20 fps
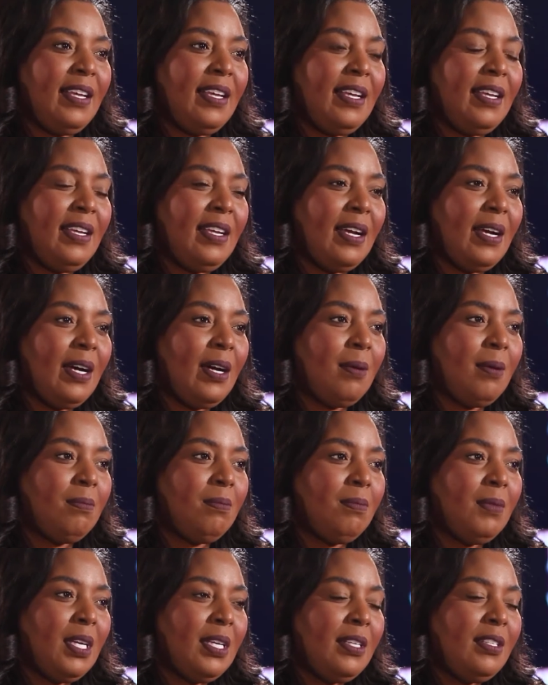they
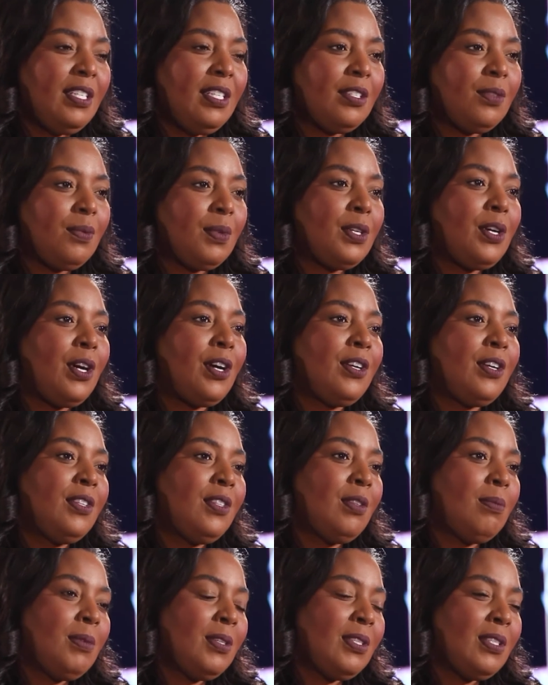
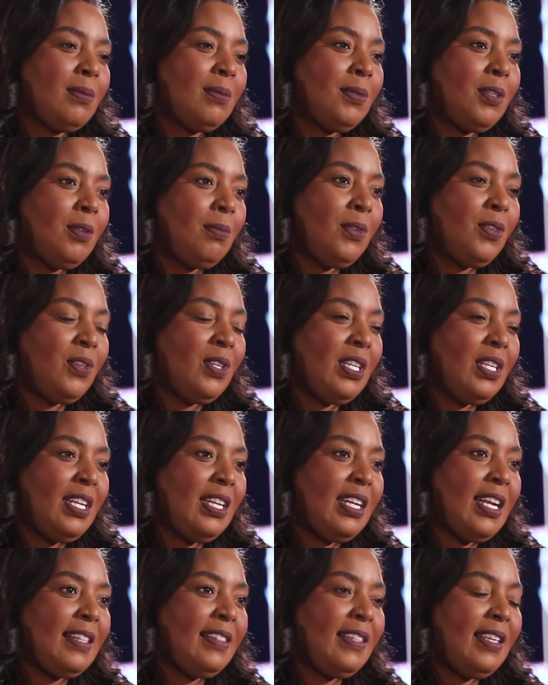disregarded the Muslim community,
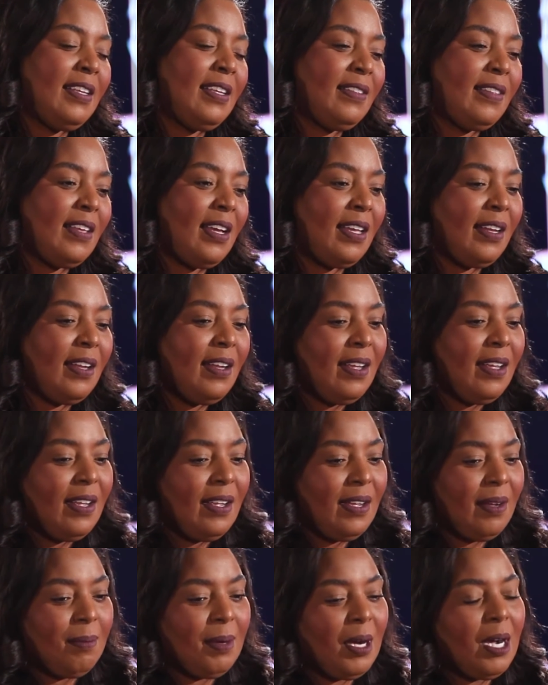and I think that
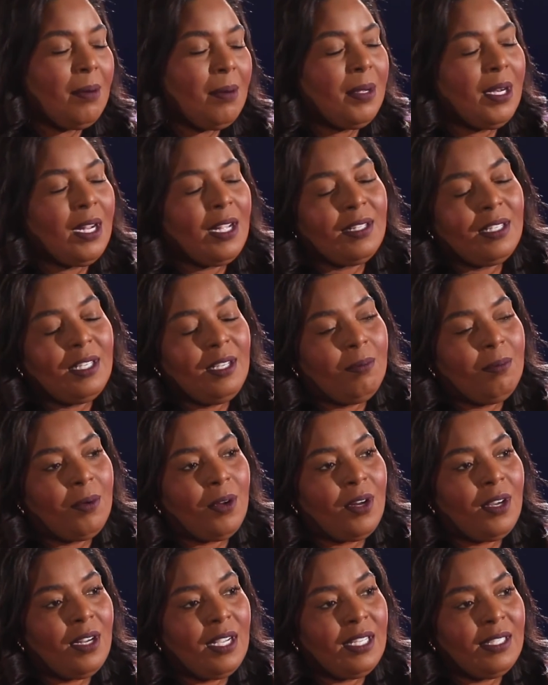Muhammad Ali
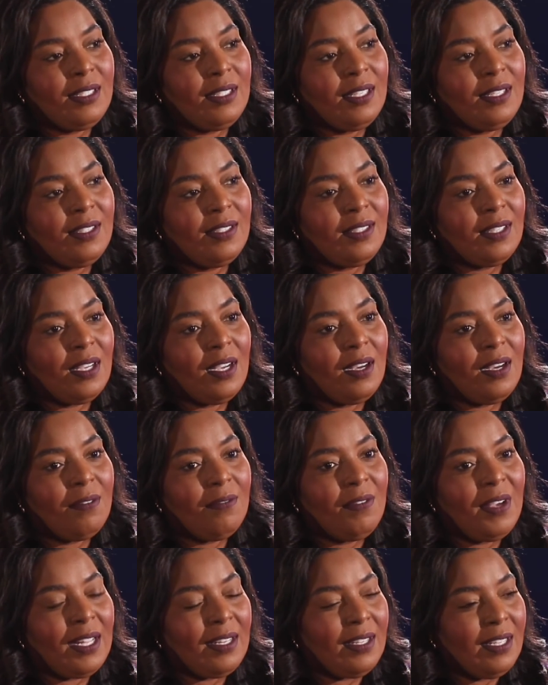brought a sense
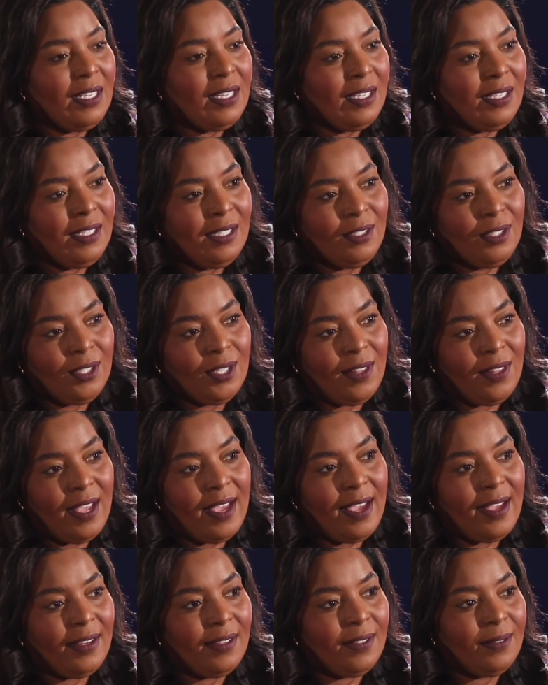of validity to
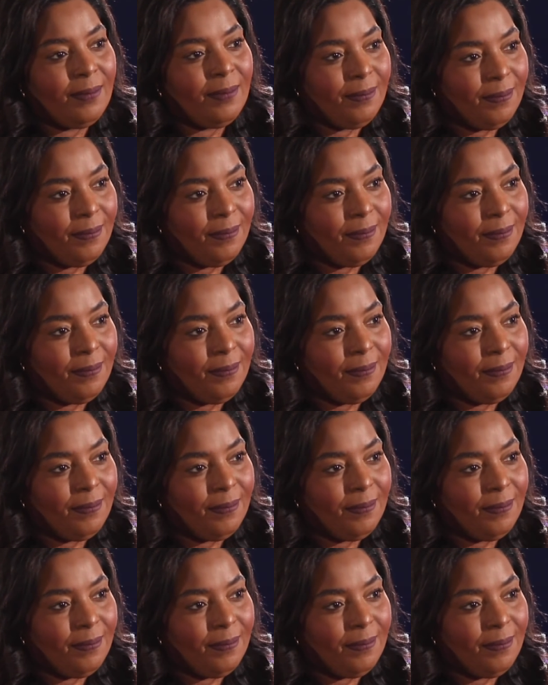that.